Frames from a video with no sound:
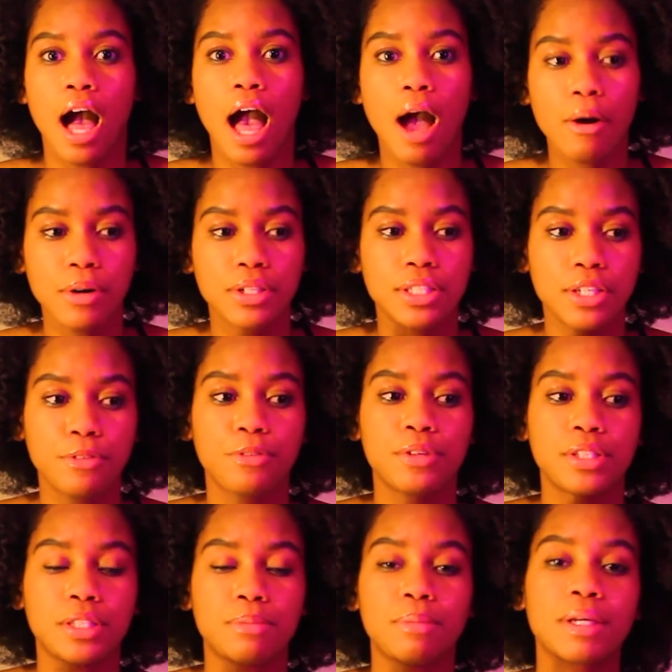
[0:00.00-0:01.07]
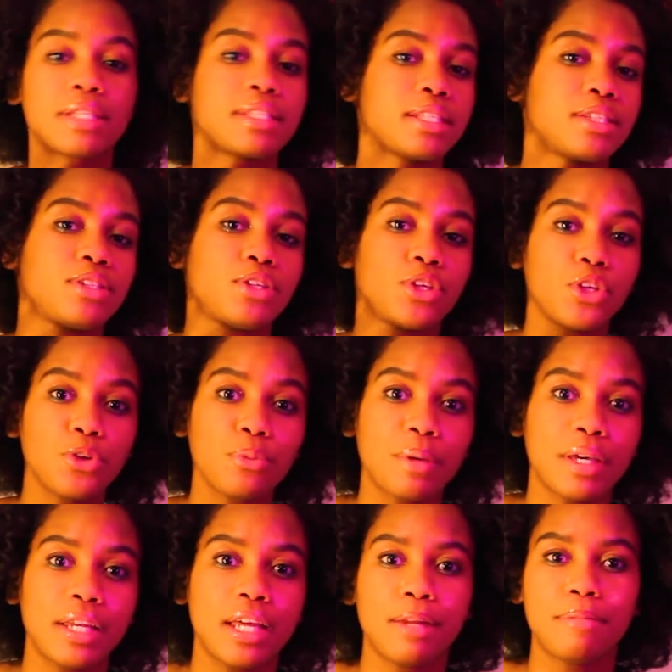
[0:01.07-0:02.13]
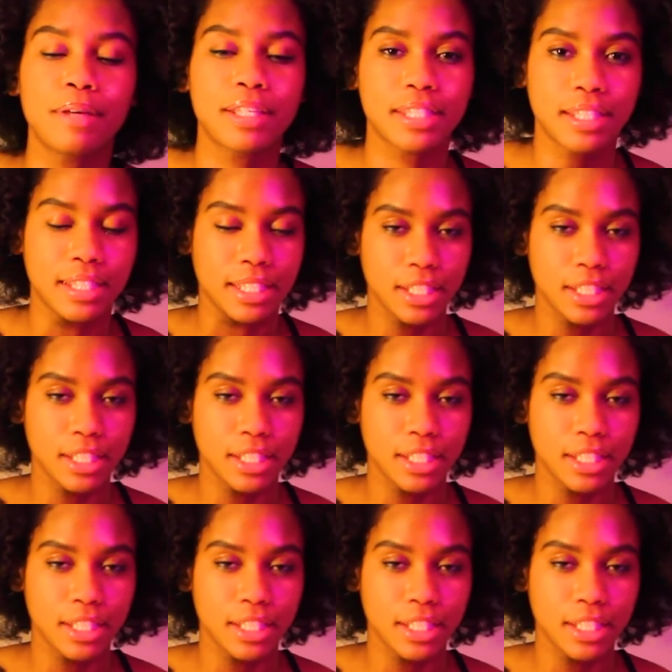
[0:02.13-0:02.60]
Our difference makes us human and makes us